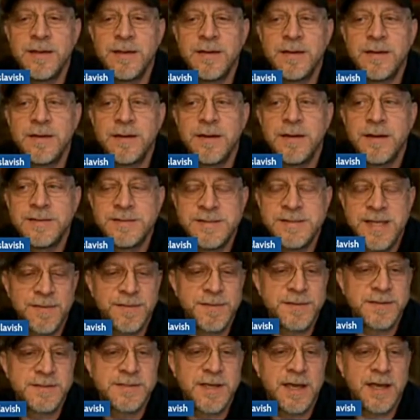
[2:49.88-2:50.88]
a tenth
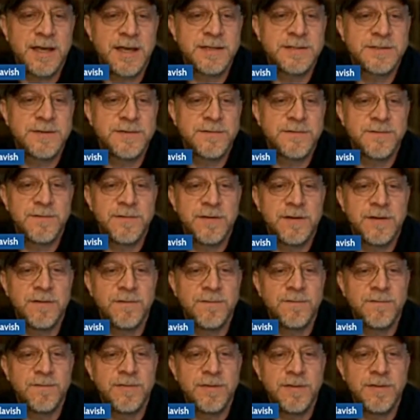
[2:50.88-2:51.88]
the size of
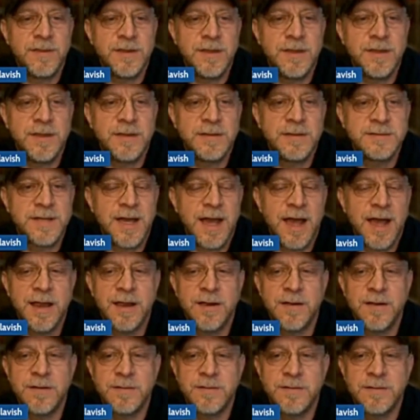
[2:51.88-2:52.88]
the
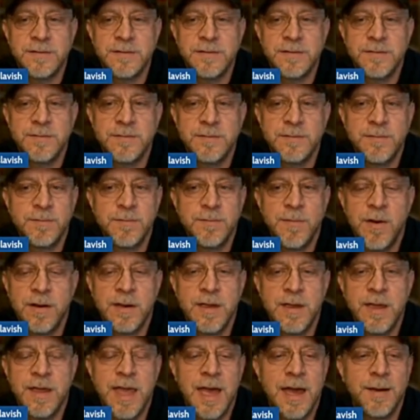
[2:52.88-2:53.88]
entire
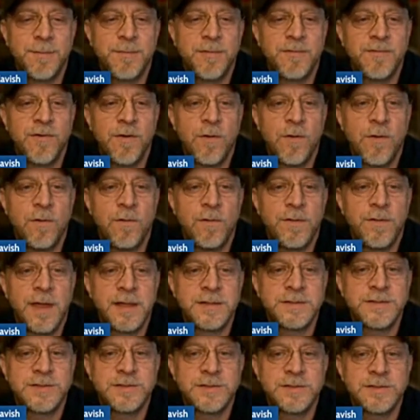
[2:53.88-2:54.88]
market cap of gold.
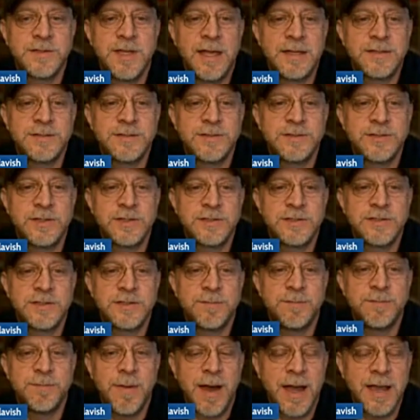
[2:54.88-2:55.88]
That's just
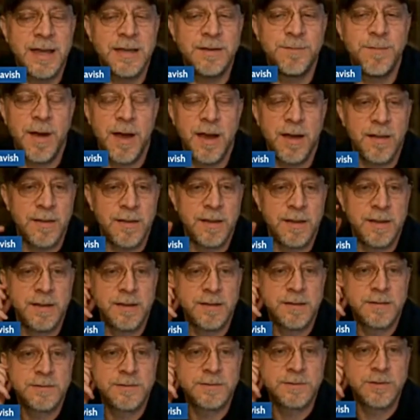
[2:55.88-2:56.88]
mind boggling.
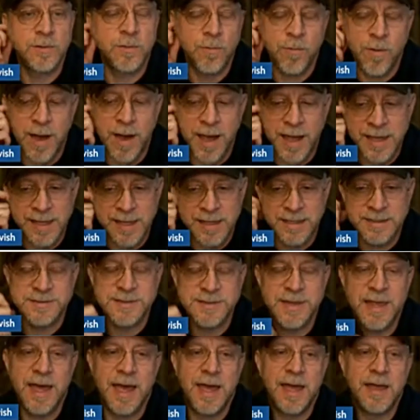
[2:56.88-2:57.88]
So why is
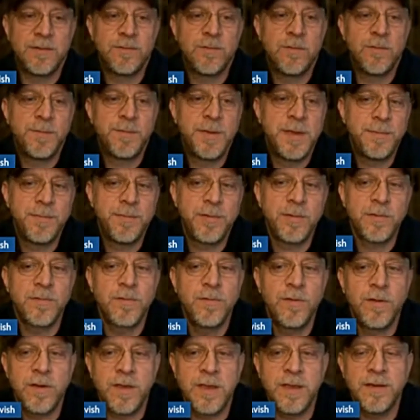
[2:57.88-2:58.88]
that? Well, people are
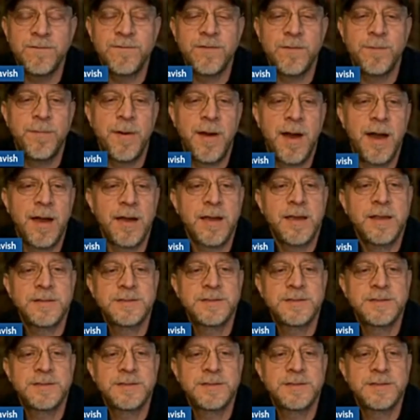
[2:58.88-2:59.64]
looking for pockets to